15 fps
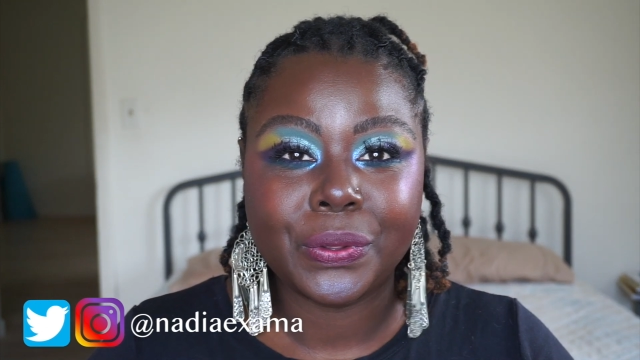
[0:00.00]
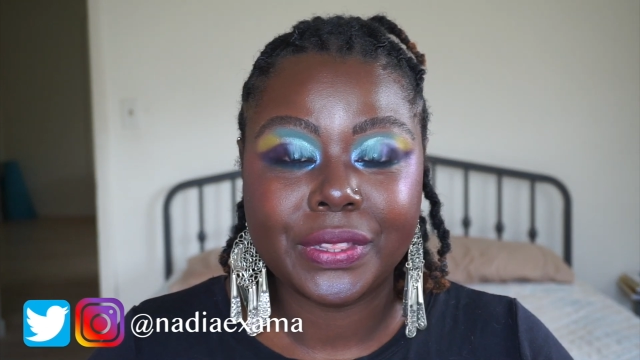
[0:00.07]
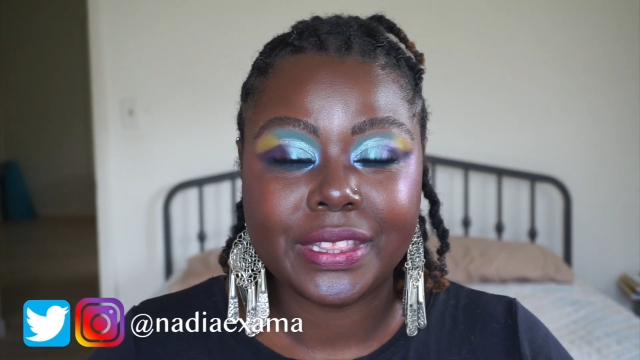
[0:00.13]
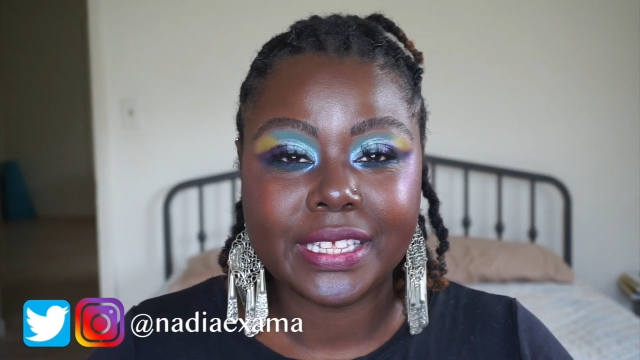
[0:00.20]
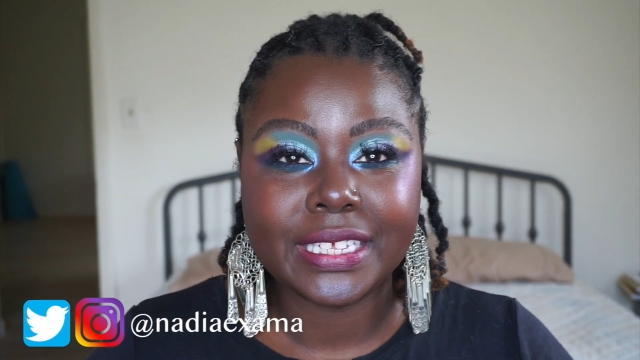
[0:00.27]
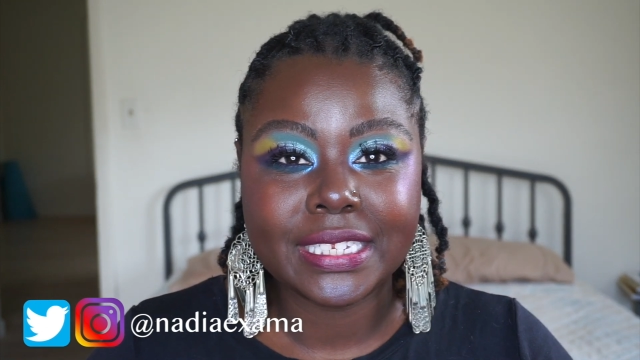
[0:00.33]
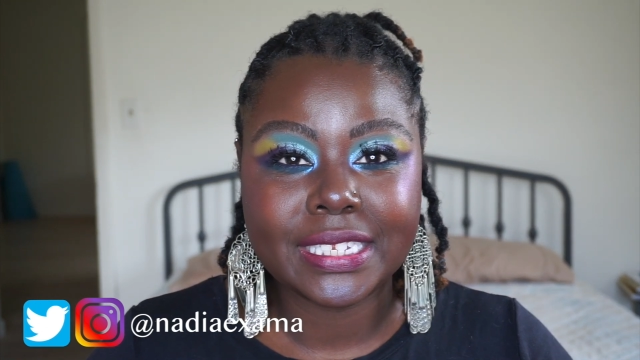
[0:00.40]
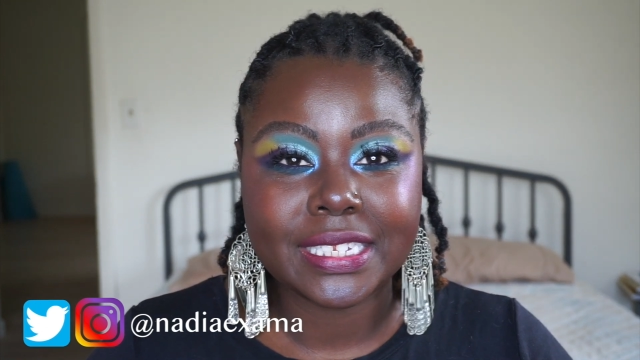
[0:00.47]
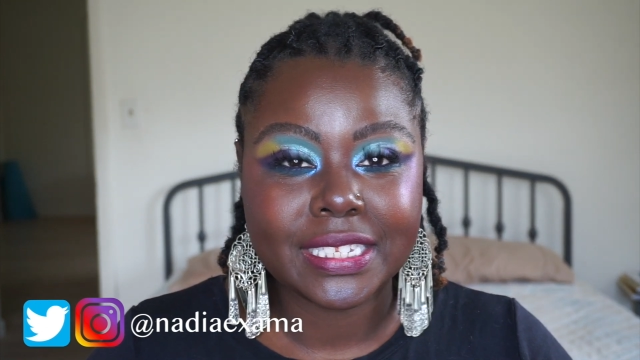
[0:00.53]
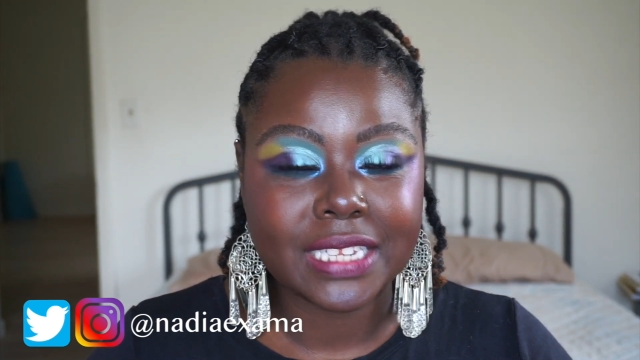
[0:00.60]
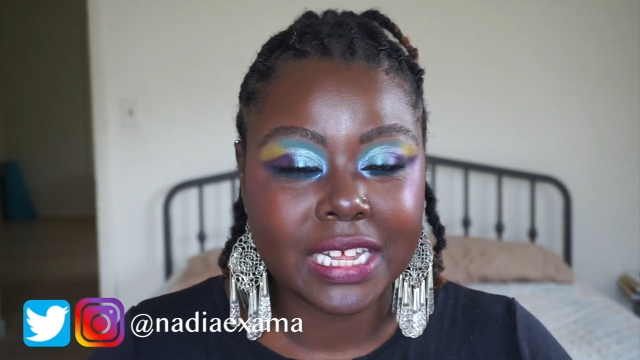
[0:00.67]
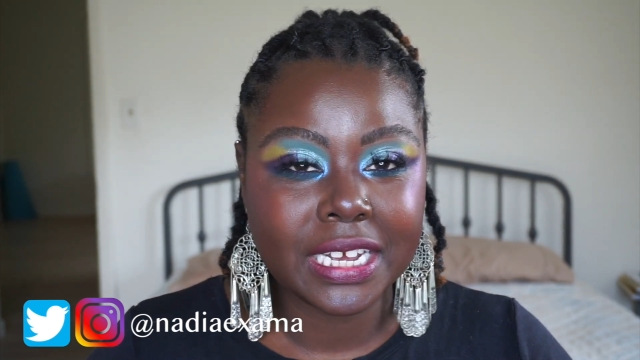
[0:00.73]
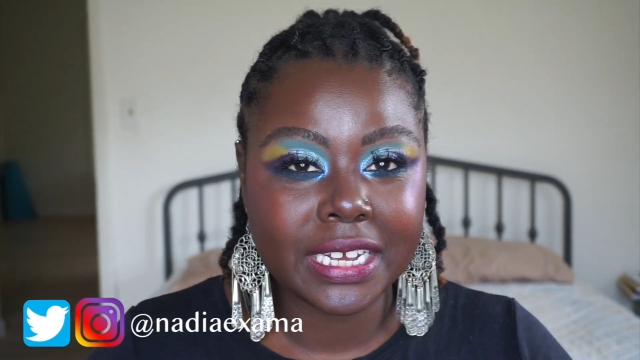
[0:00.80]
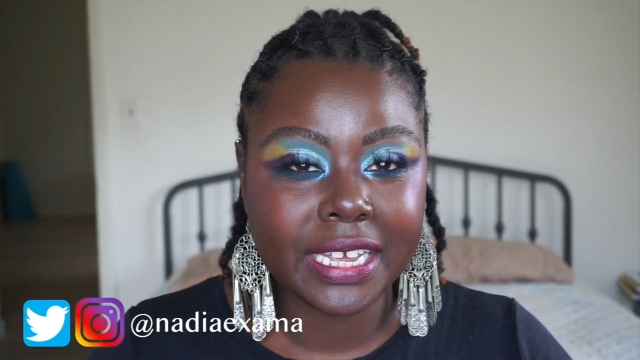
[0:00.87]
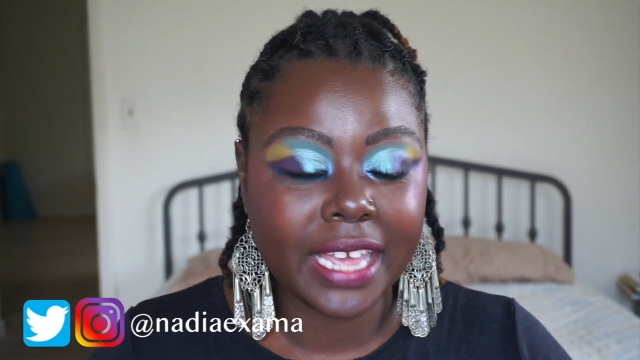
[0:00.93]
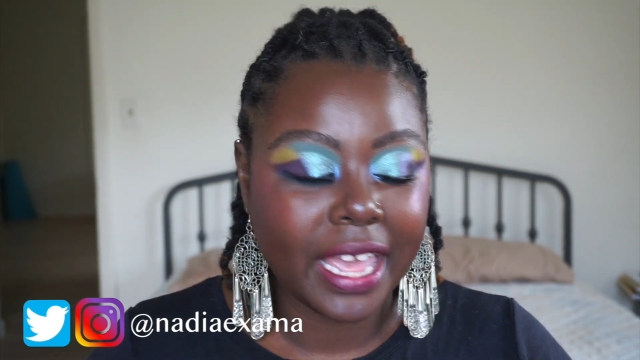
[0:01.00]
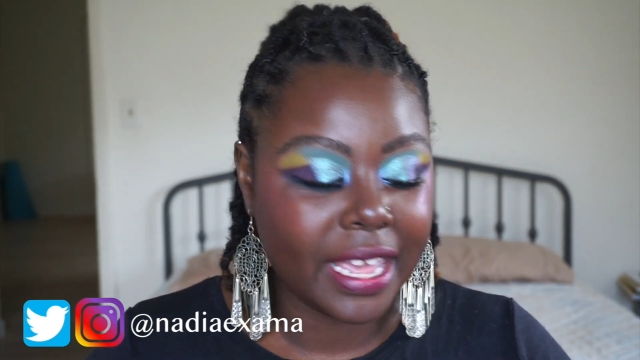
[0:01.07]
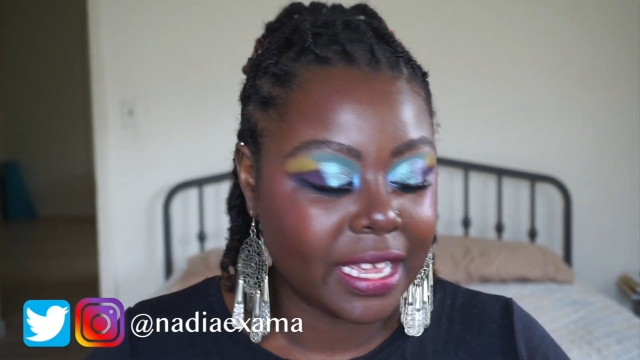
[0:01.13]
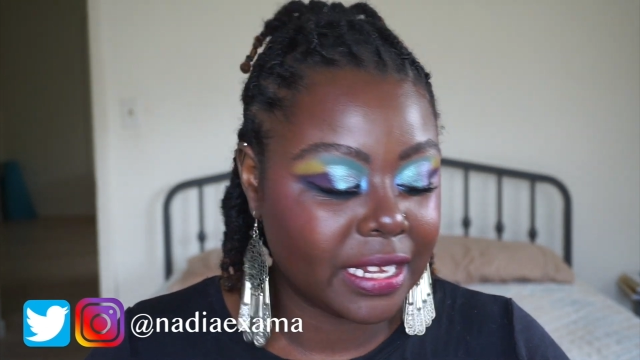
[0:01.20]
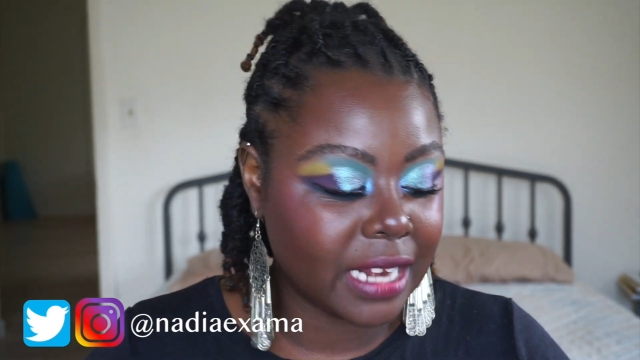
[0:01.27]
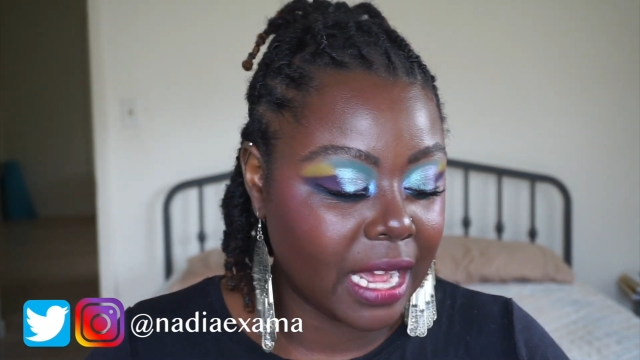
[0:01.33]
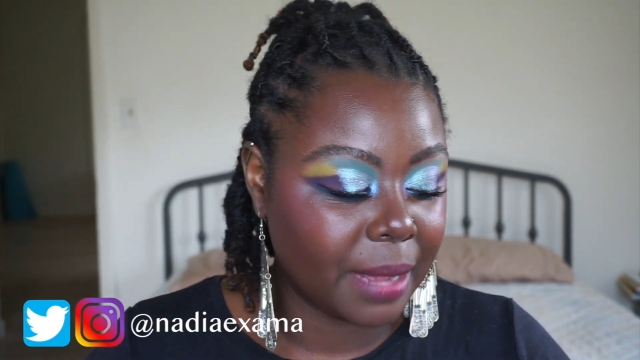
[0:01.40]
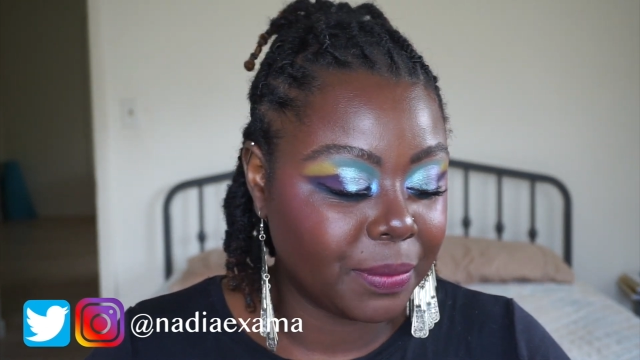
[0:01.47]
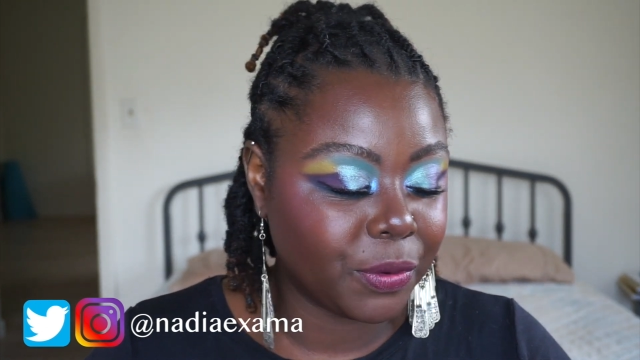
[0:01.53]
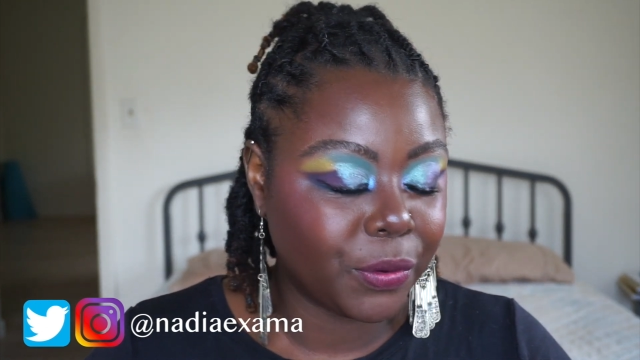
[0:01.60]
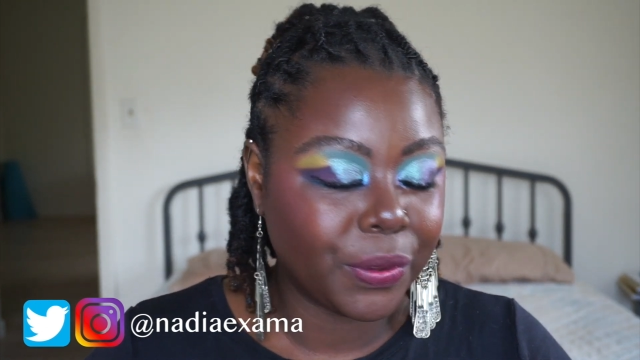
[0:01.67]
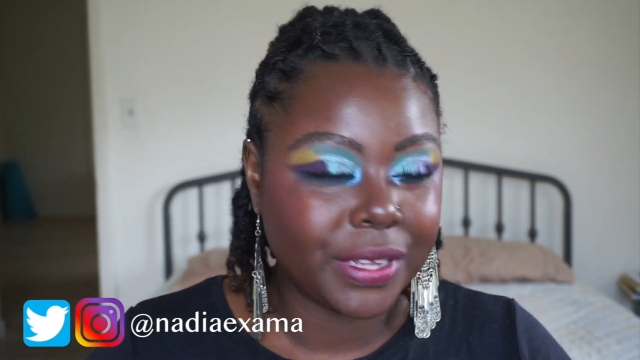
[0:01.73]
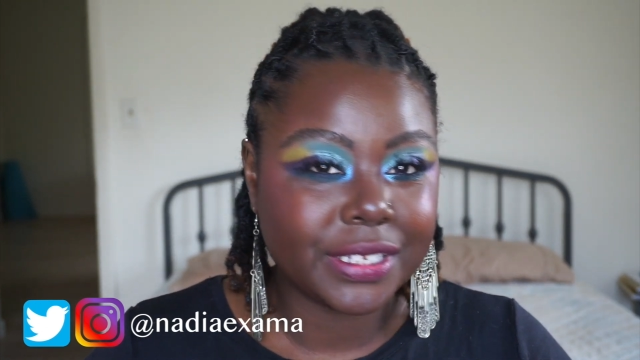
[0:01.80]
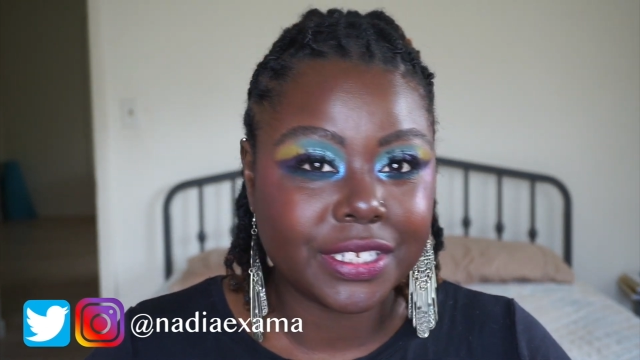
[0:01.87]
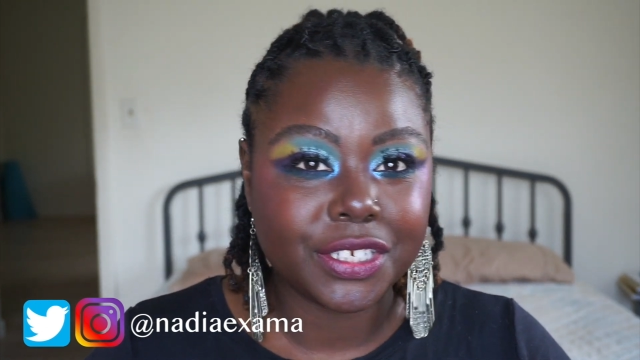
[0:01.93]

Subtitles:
this look and I'm going to